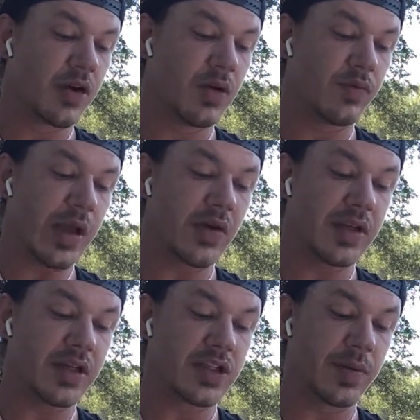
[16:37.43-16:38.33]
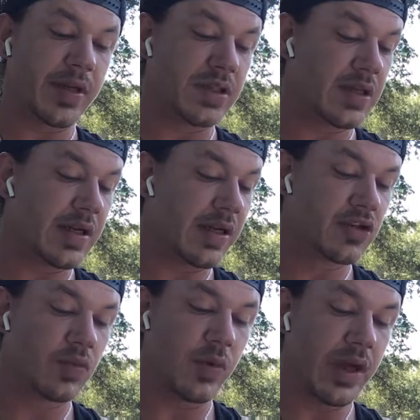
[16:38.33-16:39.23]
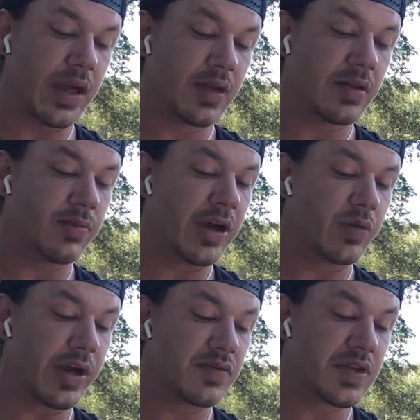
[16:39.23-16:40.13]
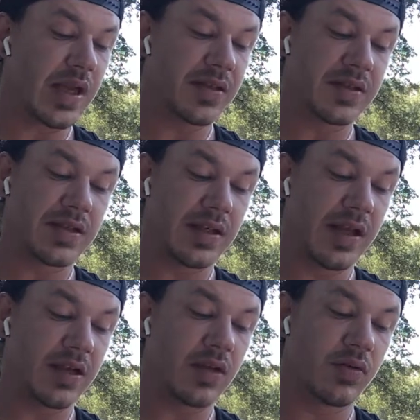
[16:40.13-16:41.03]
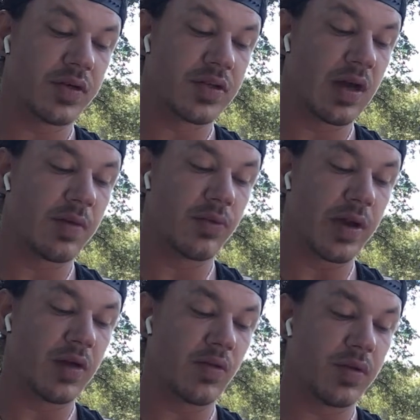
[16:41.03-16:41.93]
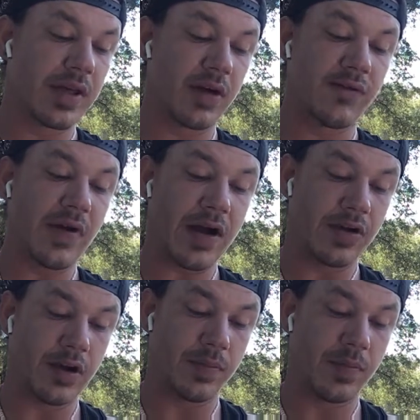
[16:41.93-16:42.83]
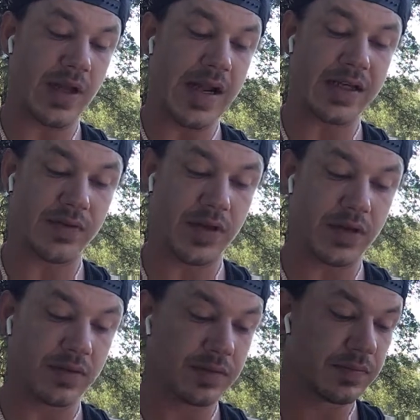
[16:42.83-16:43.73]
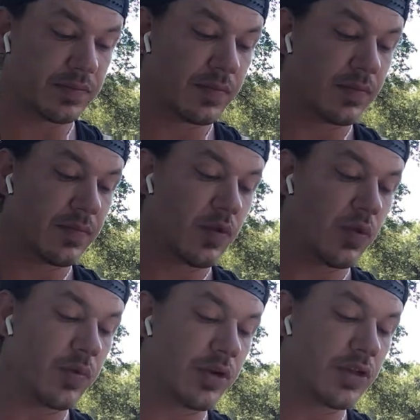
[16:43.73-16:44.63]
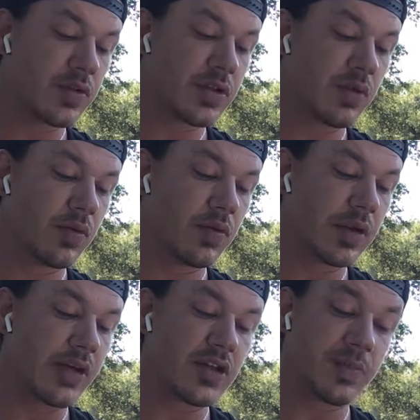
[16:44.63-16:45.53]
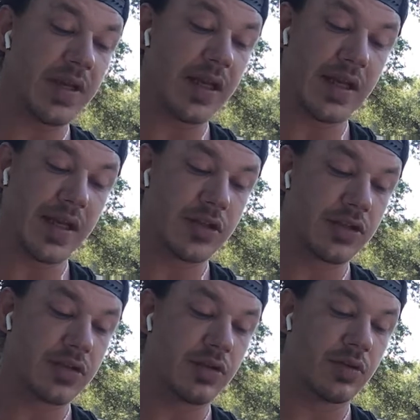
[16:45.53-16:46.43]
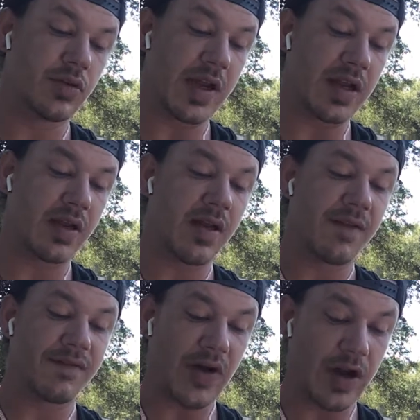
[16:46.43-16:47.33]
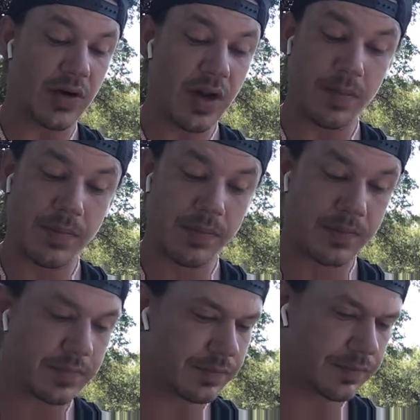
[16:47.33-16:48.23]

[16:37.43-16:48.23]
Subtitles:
this model of reality explains the natural way the brainwaves and the DNA codons operate when they are fired up and activated. We would use the letters P and H to create fired up,